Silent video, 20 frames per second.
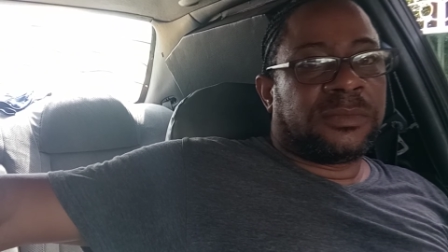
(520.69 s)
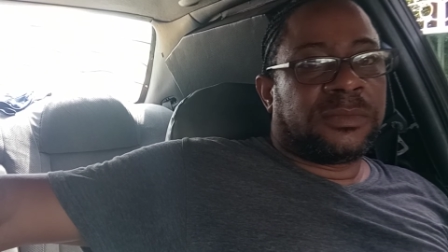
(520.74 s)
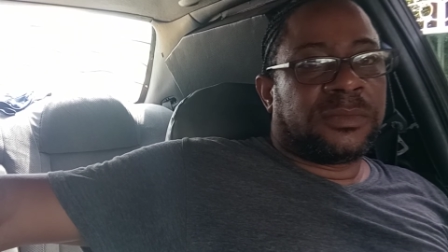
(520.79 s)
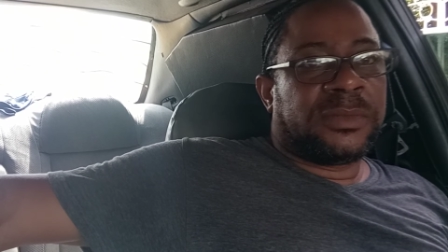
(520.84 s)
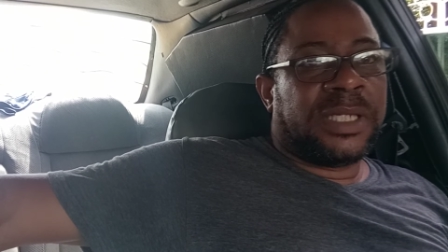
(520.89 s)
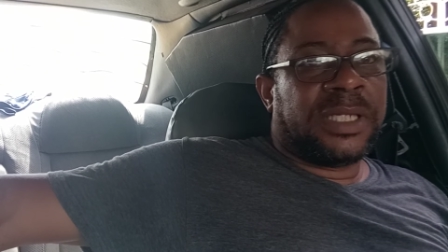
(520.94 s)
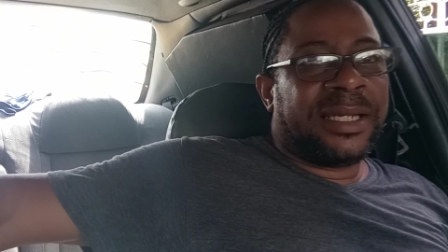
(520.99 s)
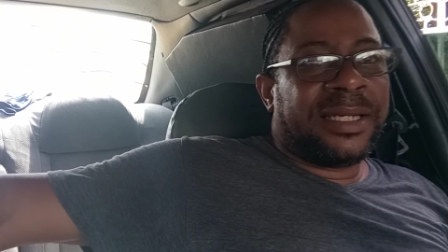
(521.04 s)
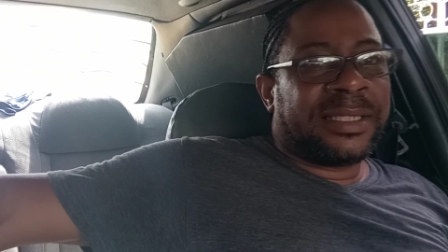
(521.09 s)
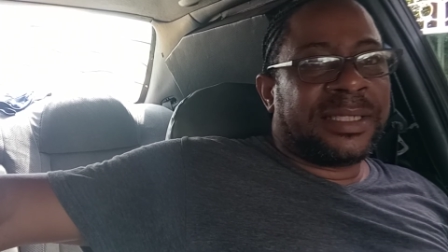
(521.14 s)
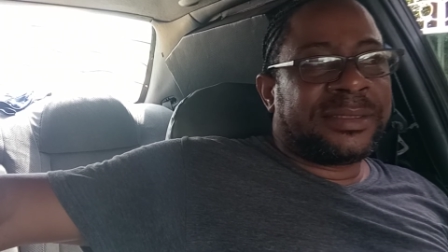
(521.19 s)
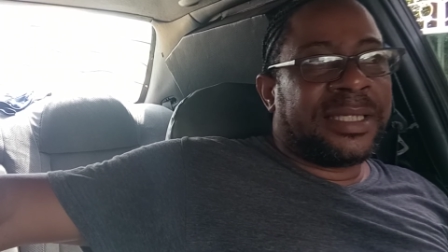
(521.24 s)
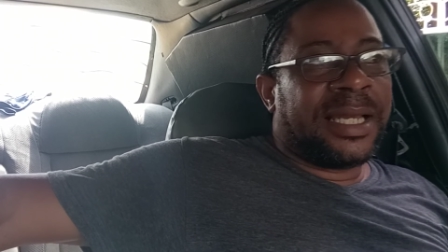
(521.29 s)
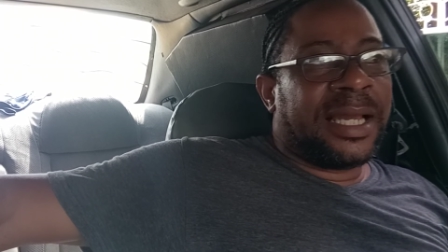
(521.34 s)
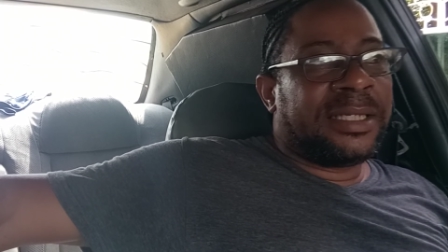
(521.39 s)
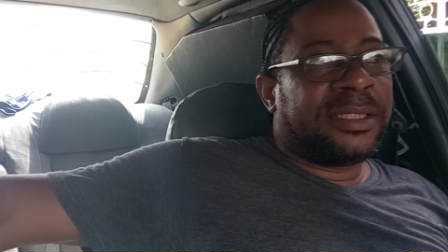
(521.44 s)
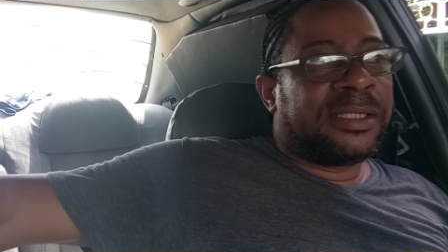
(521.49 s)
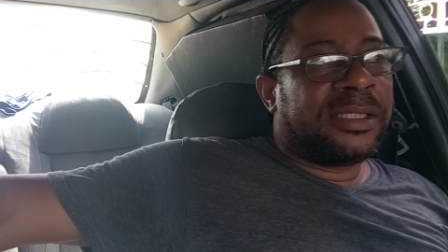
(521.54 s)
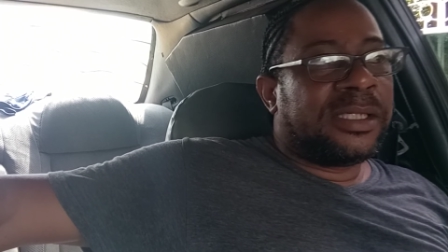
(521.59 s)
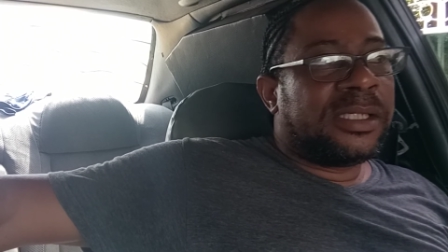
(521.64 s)
You
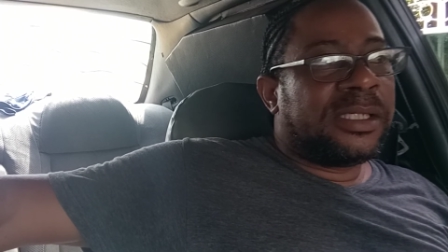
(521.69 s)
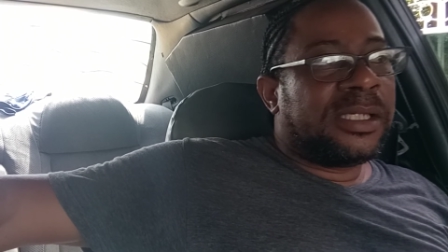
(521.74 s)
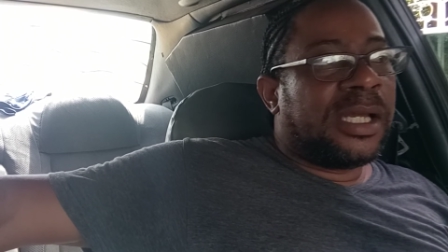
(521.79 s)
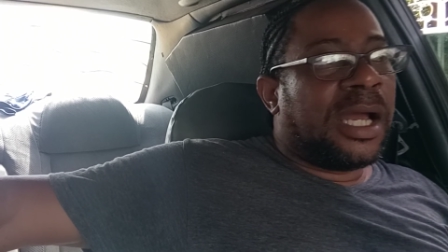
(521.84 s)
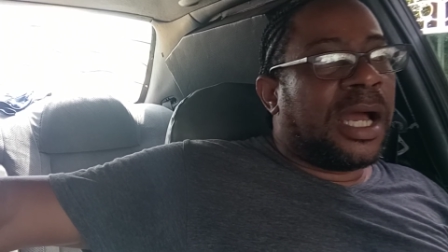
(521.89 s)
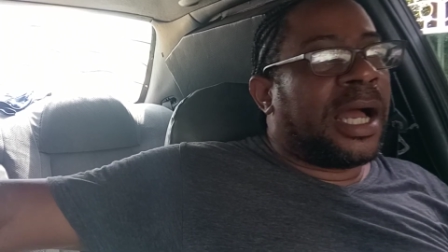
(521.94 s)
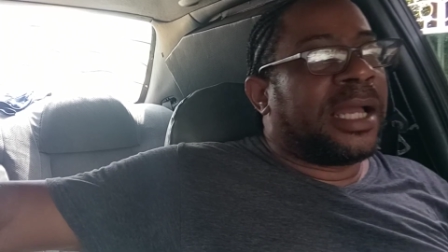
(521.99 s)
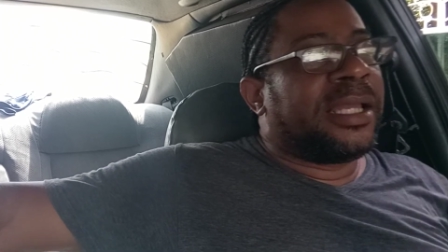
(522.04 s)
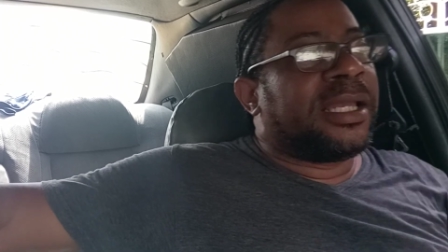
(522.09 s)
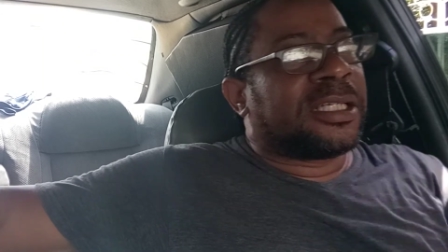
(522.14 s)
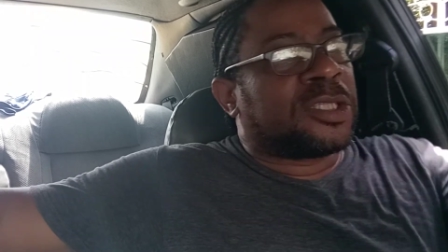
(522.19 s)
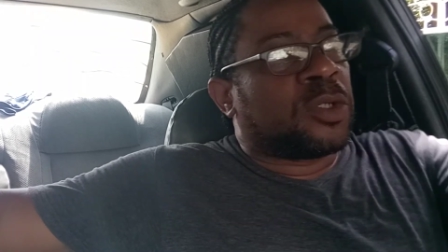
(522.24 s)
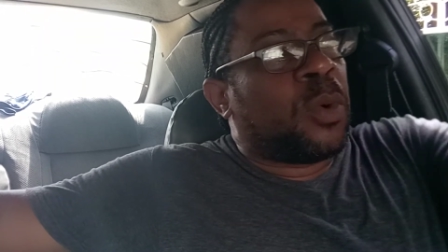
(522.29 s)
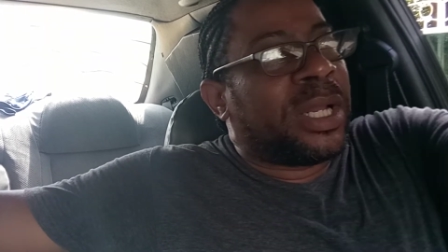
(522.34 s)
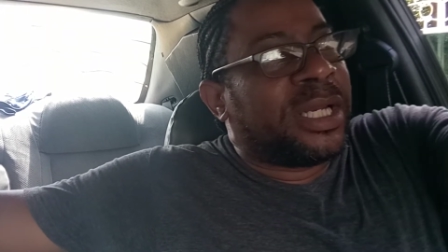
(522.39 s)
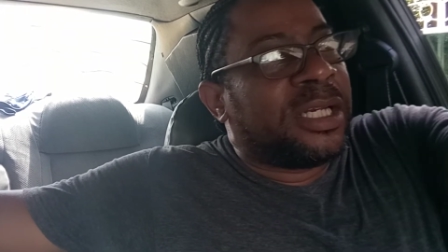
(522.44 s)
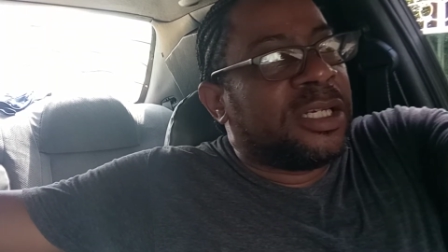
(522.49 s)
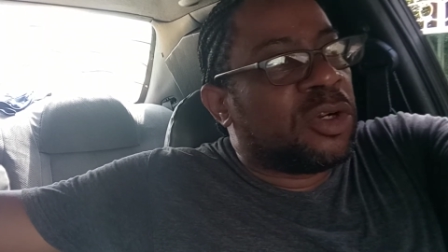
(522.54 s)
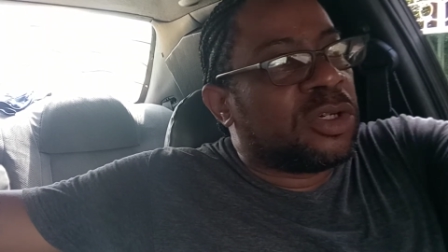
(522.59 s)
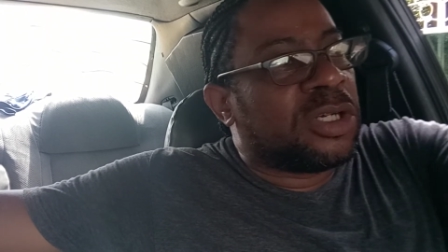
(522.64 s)
understand? And your
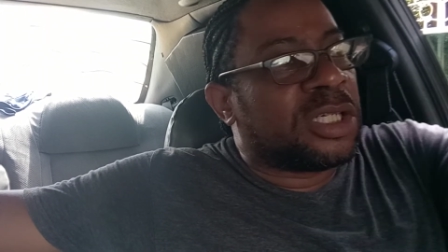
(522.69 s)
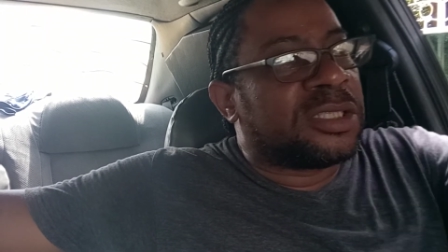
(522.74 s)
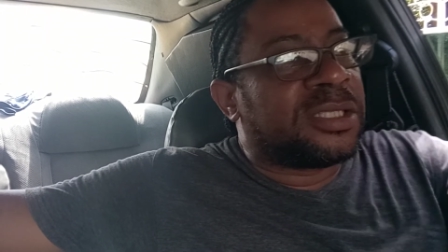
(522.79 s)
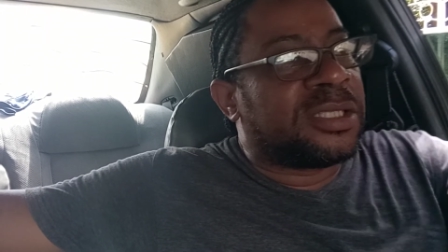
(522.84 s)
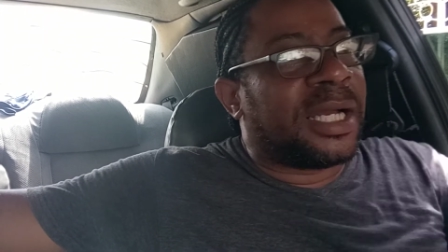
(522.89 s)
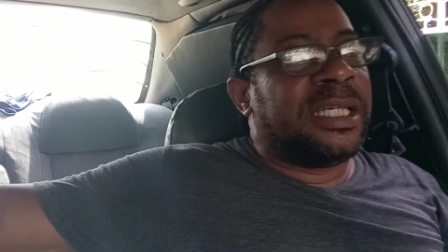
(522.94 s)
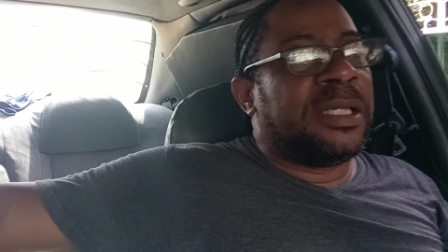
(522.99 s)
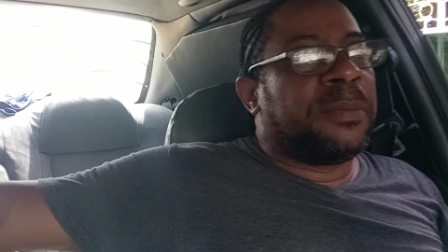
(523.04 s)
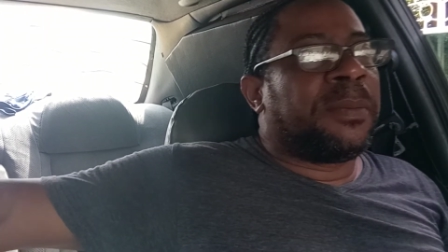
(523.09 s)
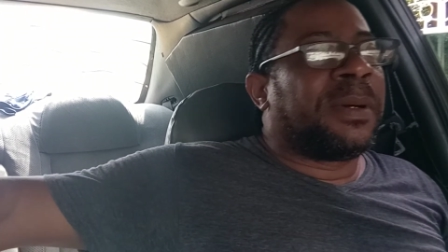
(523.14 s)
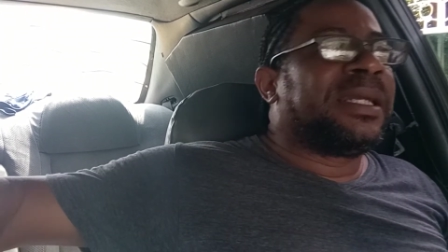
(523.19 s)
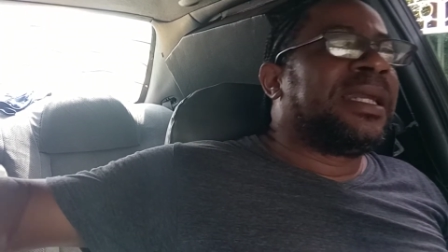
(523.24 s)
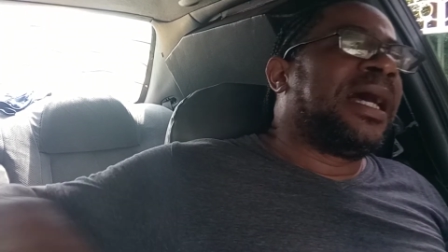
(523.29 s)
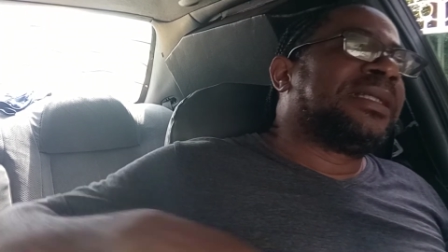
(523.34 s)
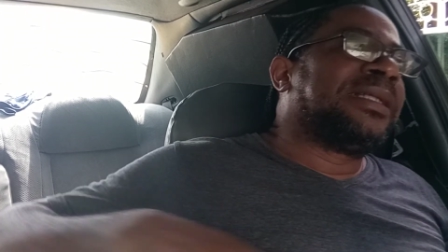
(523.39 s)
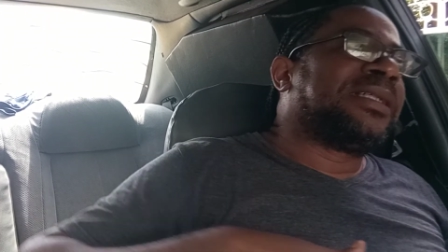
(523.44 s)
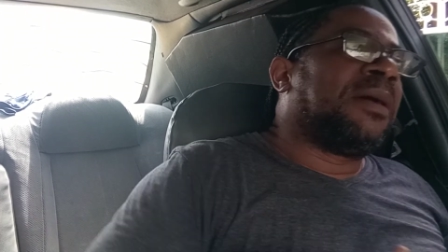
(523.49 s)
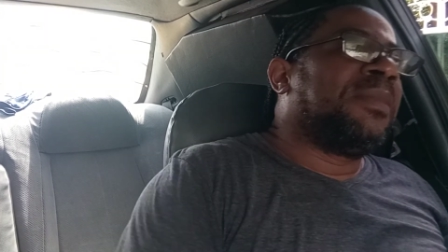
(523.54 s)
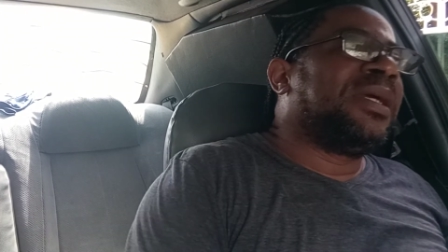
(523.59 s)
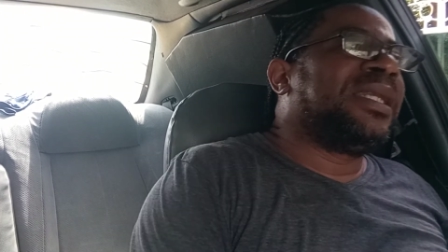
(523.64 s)
squad don't just keep a
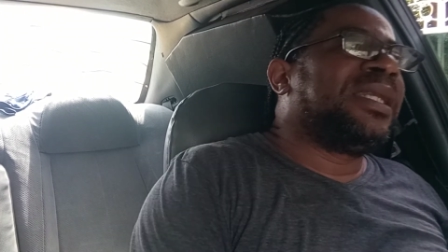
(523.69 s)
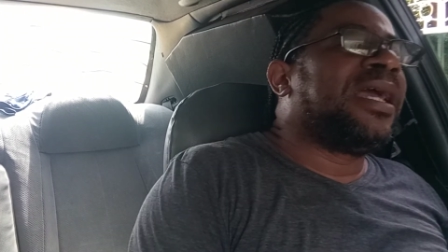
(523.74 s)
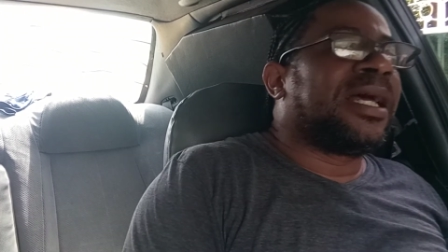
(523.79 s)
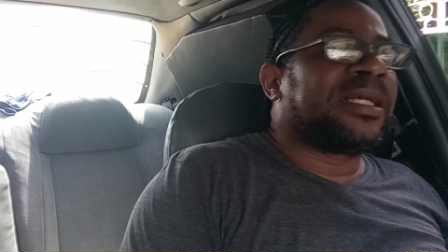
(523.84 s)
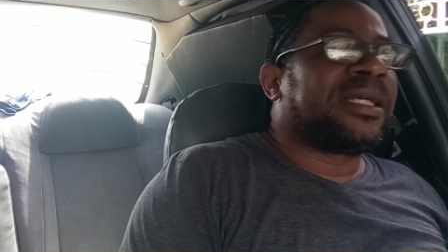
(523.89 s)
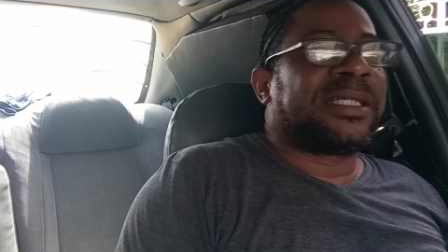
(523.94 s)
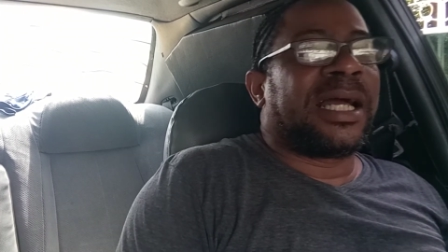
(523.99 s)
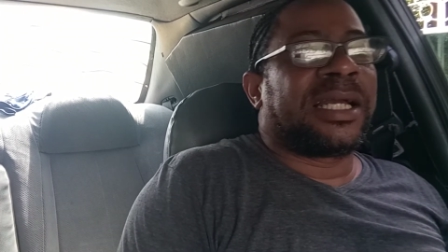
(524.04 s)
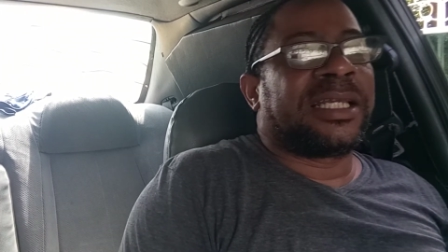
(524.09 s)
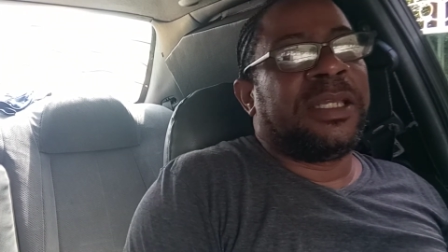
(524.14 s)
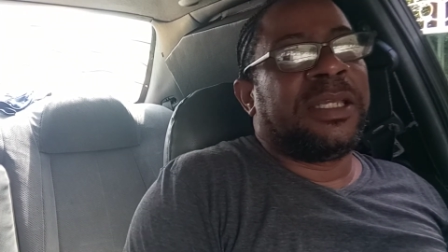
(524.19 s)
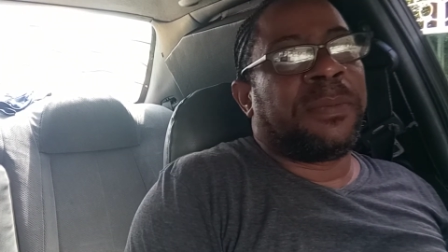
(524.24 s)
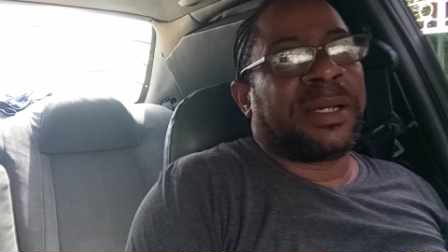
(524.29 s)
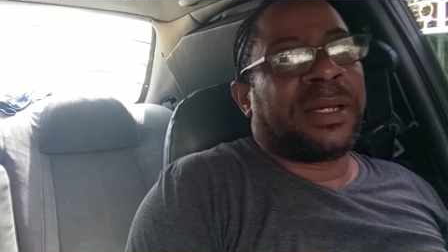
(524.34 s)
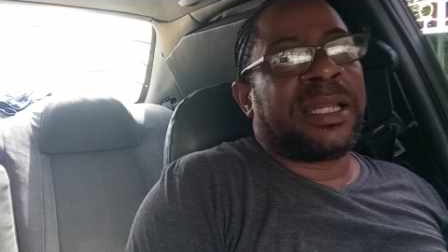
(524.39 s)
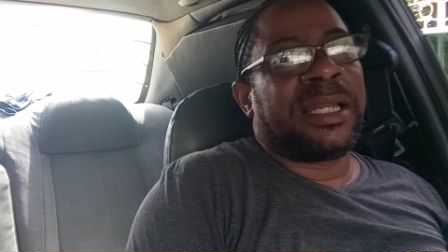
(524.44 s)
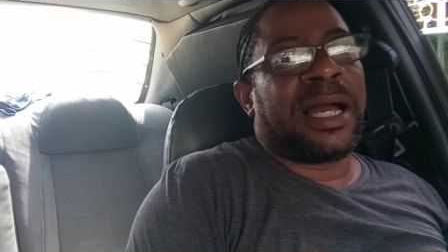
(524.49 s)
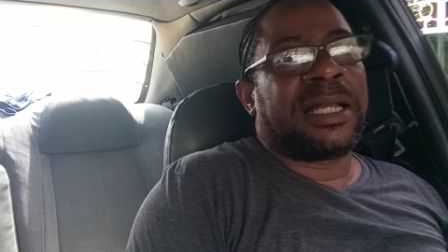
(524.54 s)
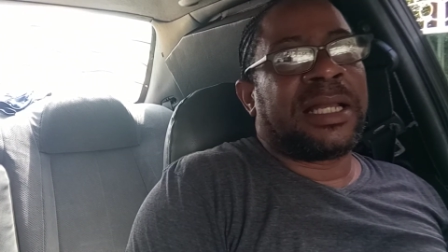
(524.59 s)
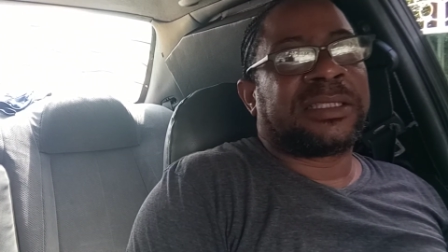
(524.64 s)
dance. And me there just keep a
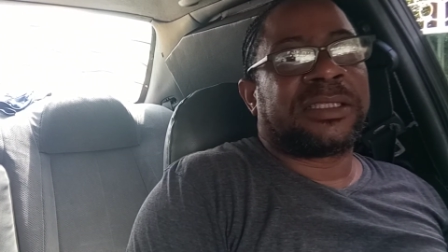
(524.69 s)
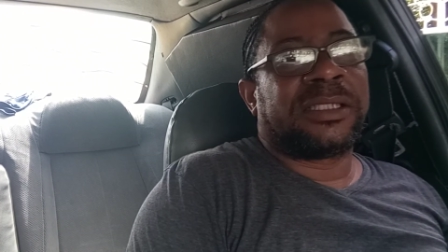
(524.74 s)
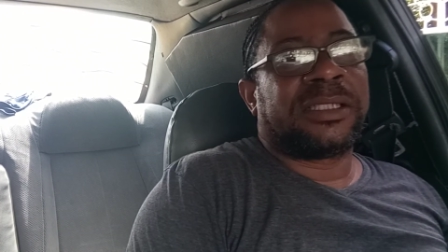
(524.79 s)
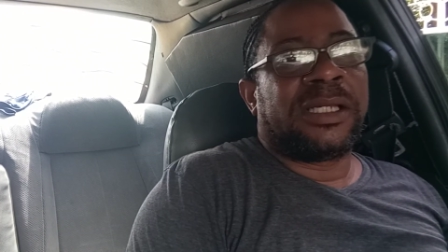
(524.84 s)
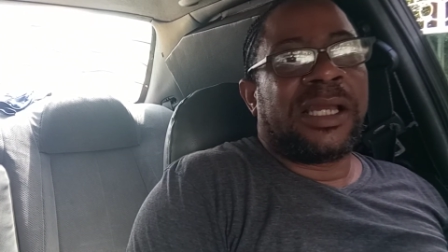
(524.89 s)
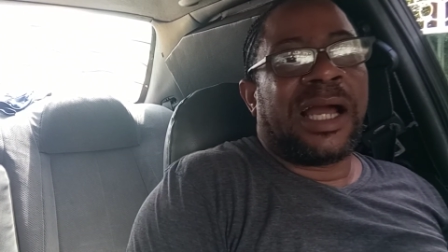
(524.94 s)
dance.